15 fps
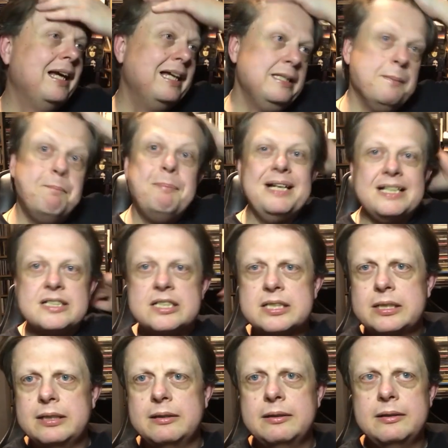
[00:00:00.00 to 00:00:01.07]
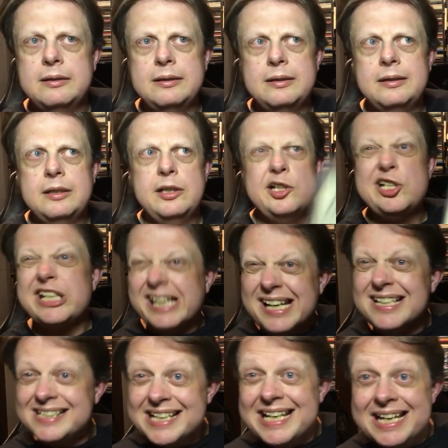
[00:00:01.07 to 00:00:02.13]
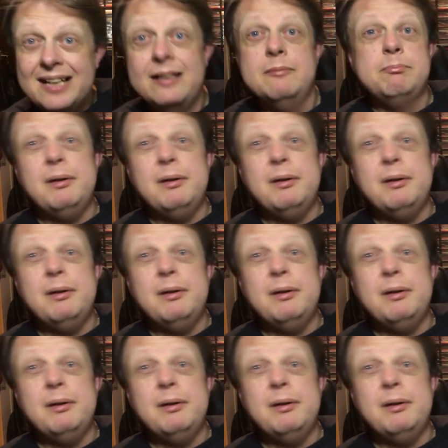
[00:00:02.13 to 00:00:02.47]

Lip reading: is a bit cheesy,